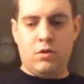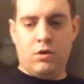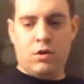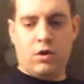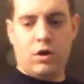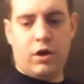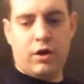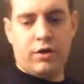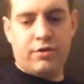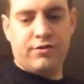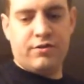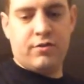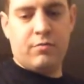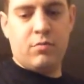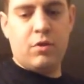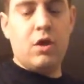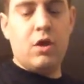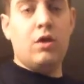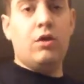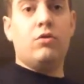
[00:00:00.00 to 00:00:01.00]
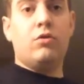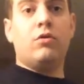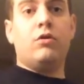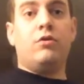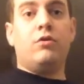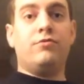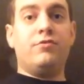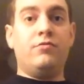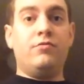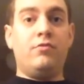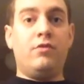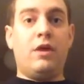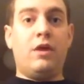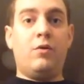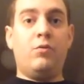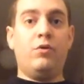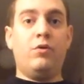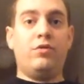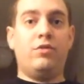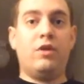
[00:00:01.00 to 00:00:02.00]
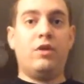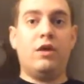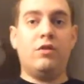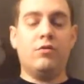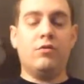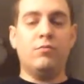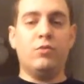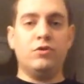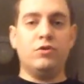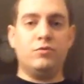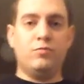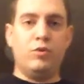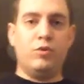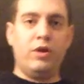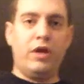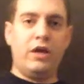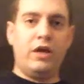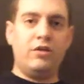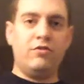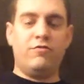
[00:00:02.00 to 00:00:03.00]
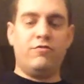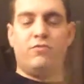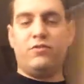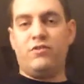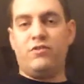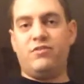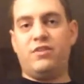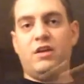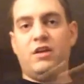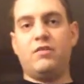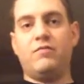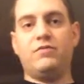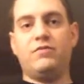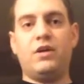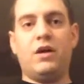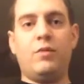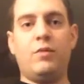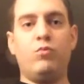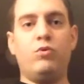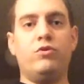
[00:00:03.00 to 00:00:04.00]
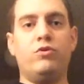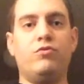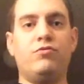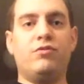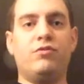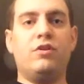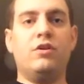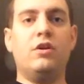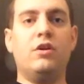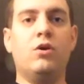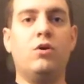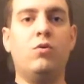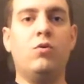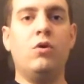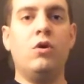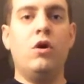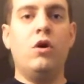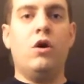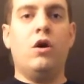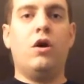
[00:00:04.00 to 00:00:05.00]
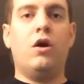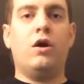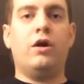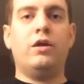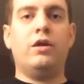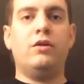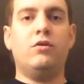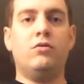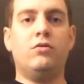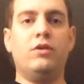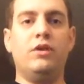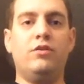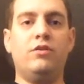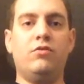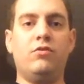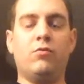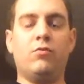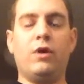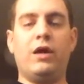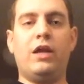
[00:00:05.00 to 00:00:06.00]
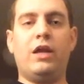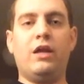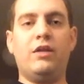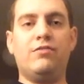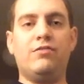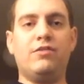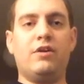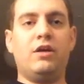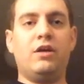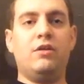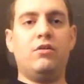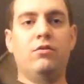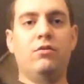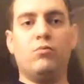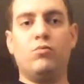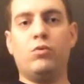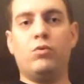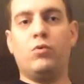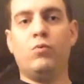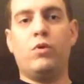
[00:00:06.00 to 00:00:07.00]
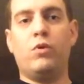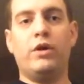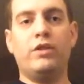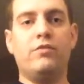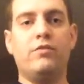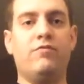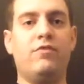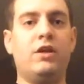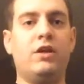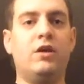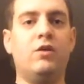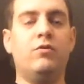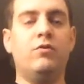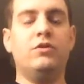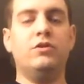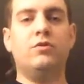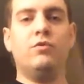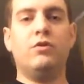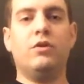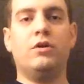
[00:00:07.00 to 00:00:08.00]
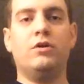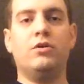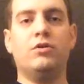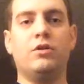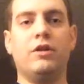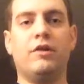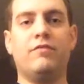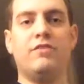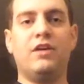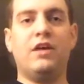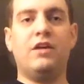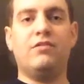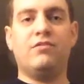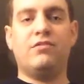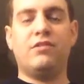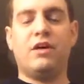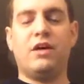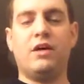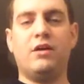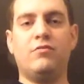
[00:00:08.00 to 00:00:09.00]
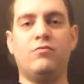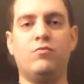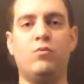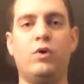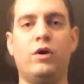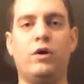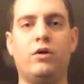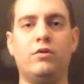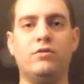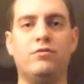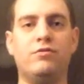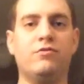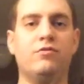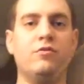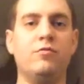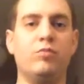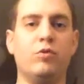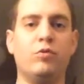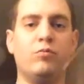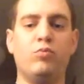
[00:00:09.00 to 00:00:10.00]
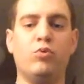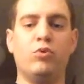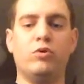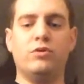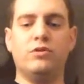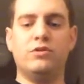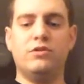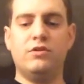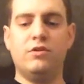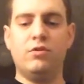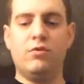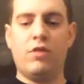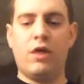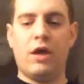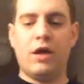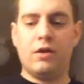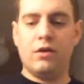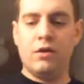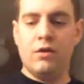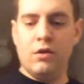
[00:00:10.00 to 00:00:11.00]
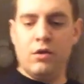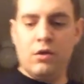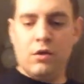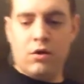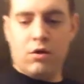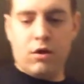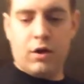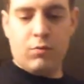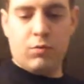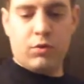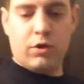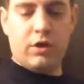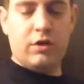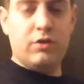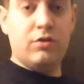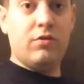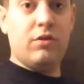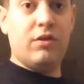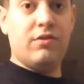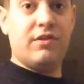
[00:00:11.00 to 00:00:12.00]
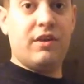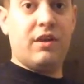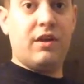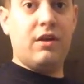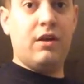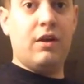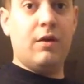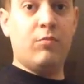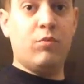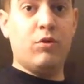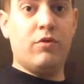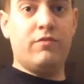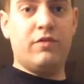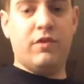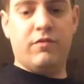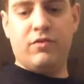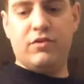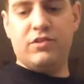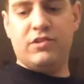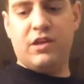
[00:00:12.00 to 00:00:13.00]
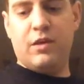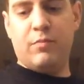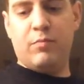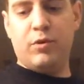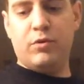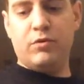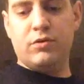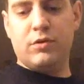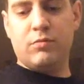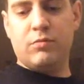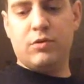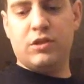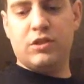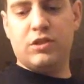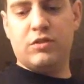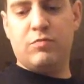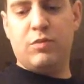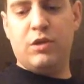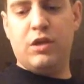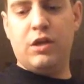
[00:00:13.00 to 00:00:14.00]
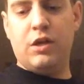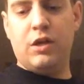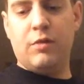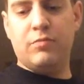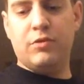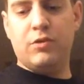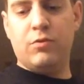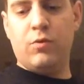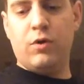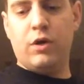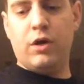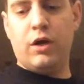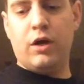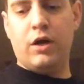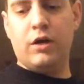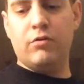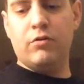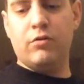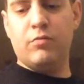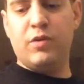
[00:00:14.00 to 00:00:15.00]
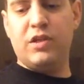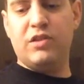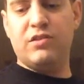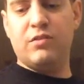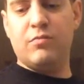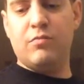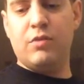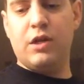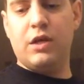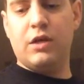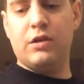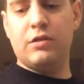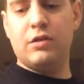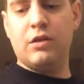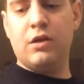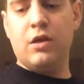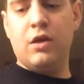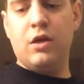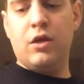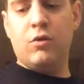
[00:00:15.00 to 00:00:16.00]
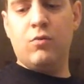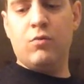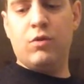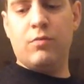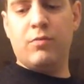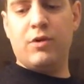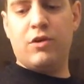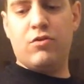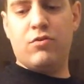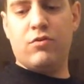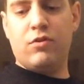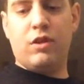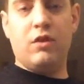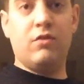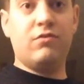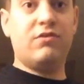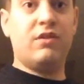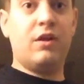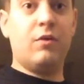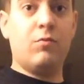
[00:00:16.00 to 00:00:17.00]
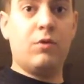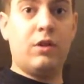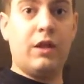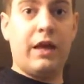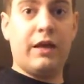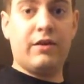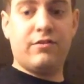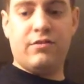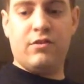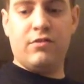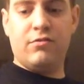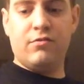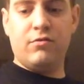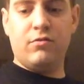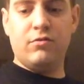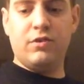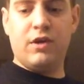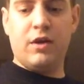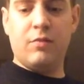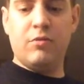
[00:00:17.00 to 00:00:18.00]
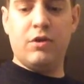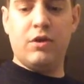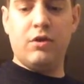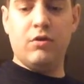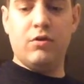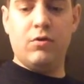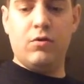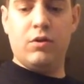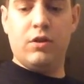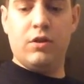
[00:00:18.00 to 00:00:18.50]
Awesome. You can also do that with other multiple hands. For the sake of time, we're just going to go on and only do the right-hand side. You can rewind the video and do it on your left-hand side as well. It's super important to do that. All right, we're going to do this at a number of different tempos. I'm going to speed it up to 100 beats a minute. You want to make sure that you stay relaxed this whole time that you're doing